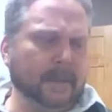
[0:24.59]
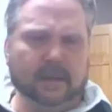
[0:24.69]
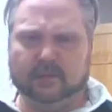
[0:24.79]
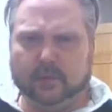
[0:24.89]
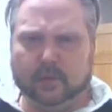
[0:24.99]

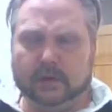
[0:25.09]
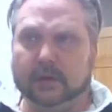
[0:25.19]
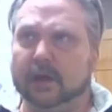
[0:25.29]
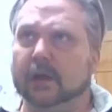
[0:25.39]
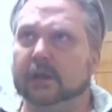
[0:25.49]
is we're
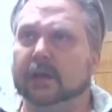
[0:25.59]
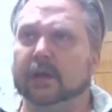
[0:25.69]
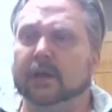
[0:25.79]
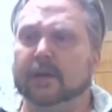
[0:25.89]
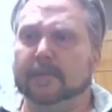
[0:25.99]
working on
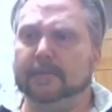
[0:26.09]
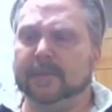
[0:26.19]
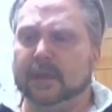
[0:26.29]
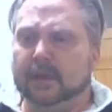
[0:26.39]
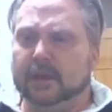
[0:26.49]

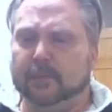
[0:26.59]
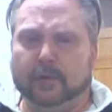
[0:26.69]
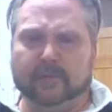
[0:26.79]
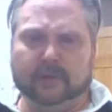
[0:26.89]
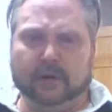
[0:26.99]

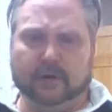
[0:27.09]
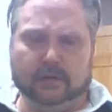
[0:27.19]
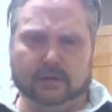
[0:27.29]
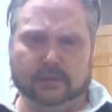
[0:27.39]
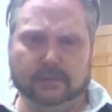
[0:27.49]
improving our
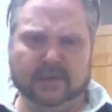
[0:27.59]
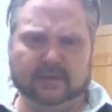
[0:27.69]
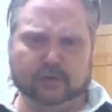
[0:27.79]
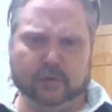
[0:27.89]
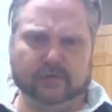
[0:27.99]
beast
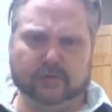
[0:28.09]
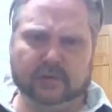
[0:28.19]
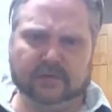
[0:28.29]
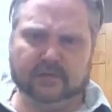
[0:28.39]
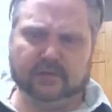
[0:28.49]
and creature
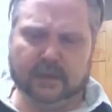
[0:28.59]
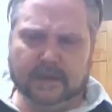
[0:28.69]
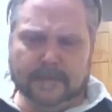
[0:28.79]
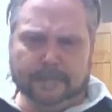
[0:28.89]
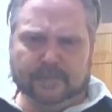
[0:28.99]
lists.
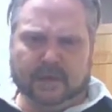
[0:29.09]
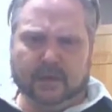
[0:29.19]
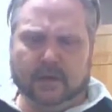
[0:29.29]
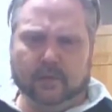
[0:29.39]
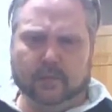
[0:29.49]

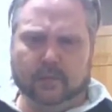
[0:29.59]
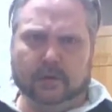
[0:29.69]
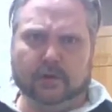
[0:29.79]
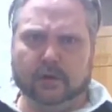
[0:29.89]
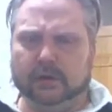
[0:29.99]

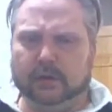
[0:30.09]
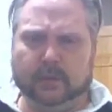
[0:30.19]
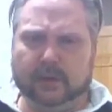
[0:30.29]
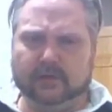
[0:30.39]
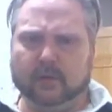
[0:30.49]
Currently
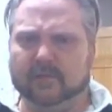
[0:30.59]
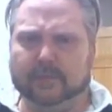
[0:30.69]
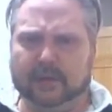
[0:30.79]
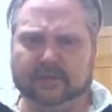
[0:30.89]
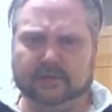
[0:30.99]
we had 12
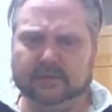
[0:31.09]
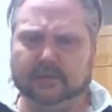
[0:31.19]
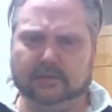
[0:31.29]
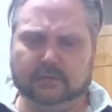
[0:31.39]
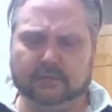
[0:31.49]
beasts
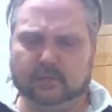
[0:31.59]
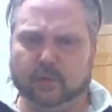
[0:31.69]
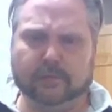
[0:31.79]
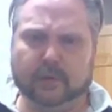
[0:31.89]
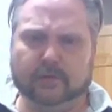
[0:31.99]
and
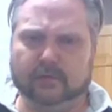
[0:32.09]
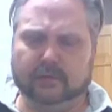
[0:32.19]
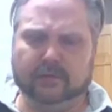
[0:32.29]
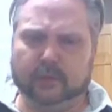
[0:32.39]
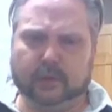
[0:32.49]
12
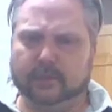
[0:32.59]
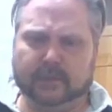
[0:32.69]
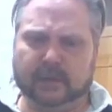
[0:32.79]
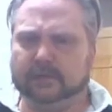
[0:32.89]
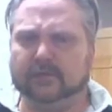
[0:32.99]
creatures. We upped
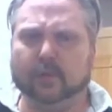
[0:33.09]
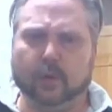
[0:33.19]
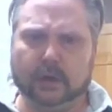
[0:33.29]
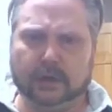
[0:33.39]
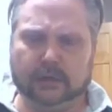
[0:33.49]
that to
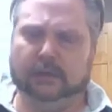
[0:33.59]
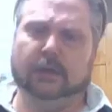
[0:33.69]
20.